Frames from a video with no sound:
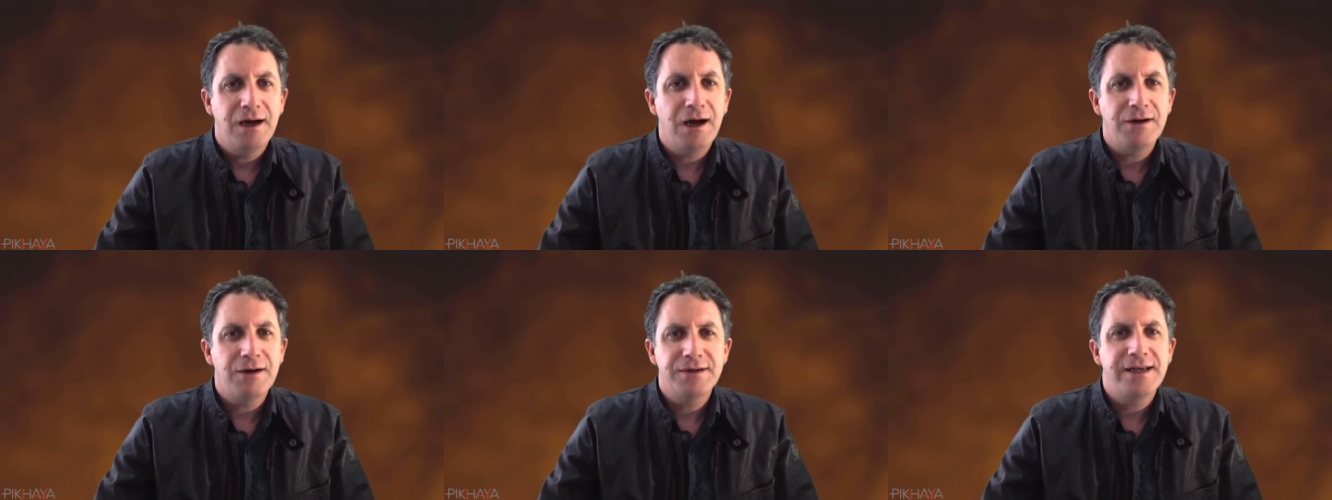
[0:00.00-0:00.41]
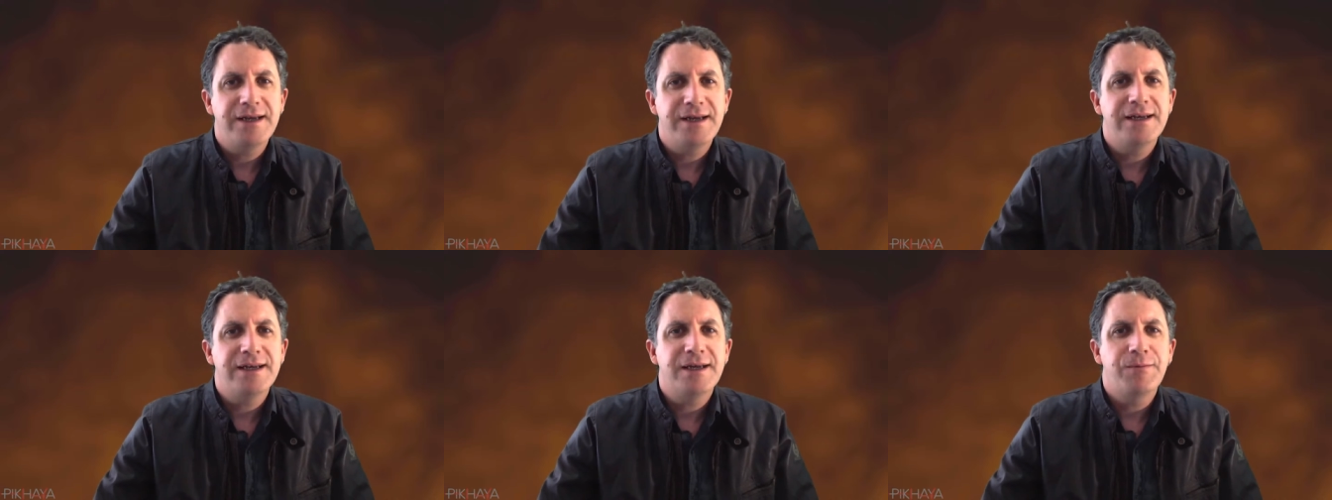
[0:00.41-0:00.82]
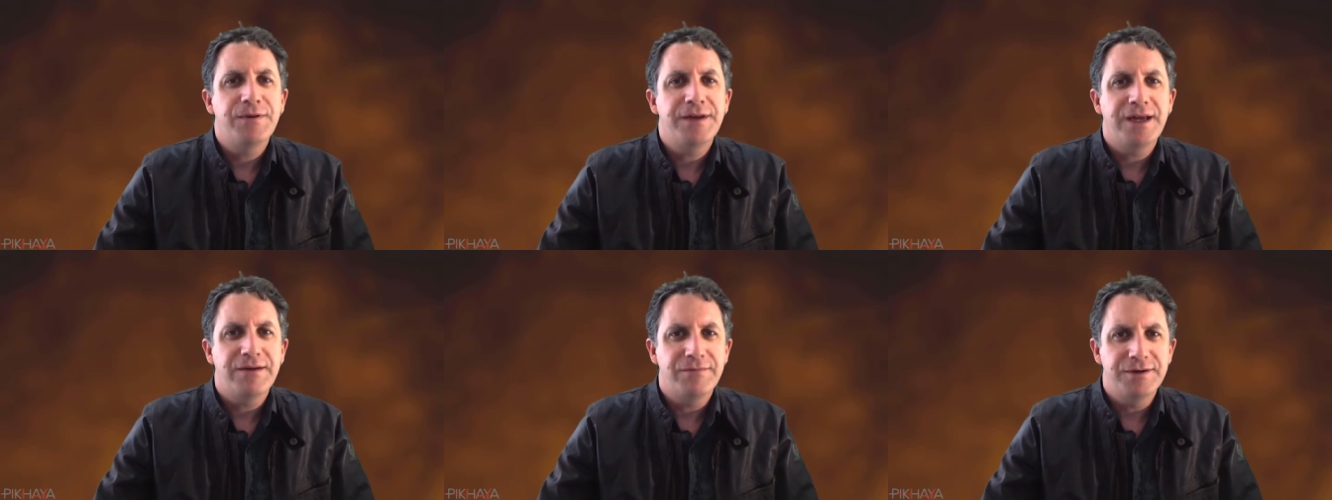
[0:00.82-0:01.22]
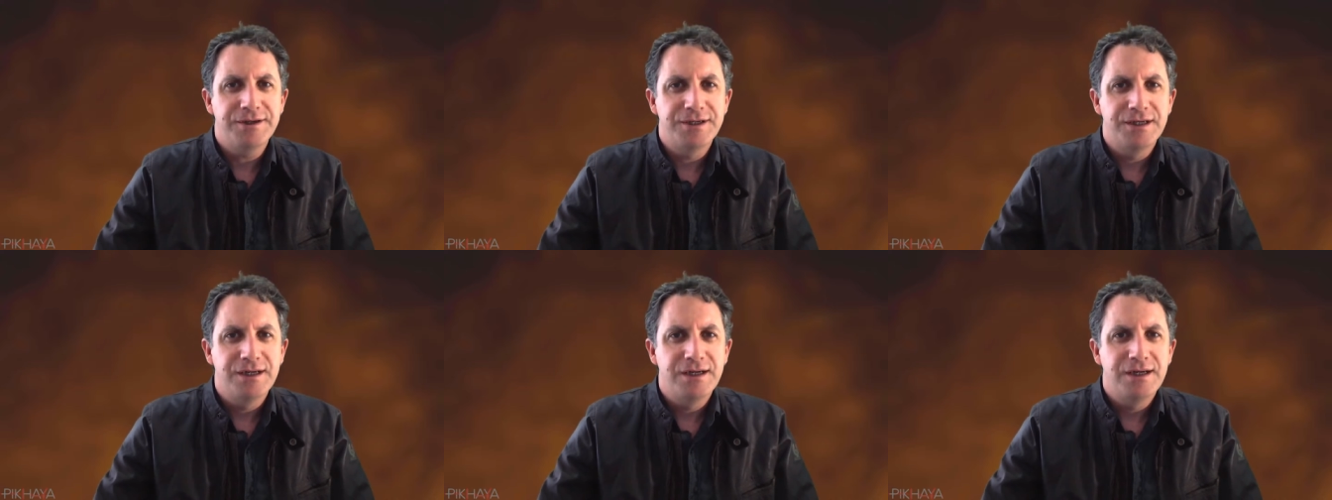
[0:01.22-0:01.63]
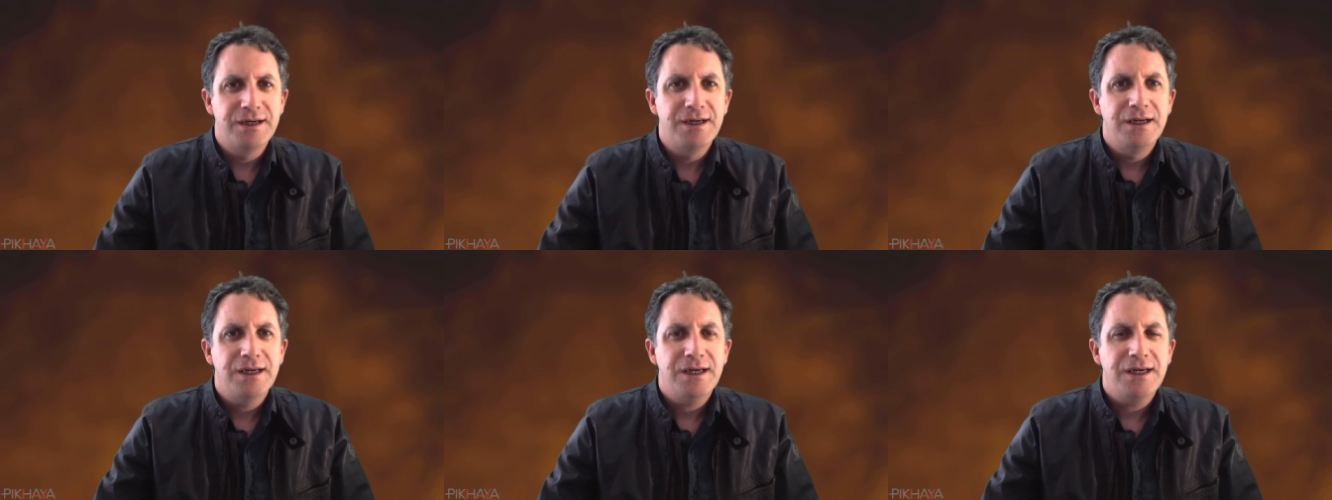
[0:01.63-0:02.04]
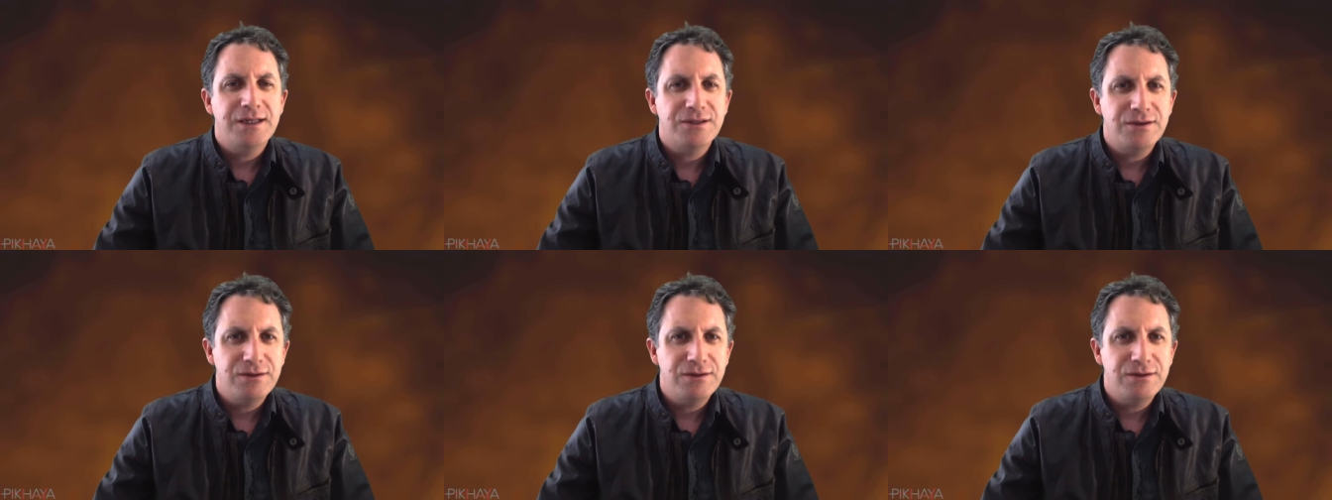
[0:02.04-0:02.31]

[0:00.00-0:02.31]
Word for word: Our data end up with an average. It's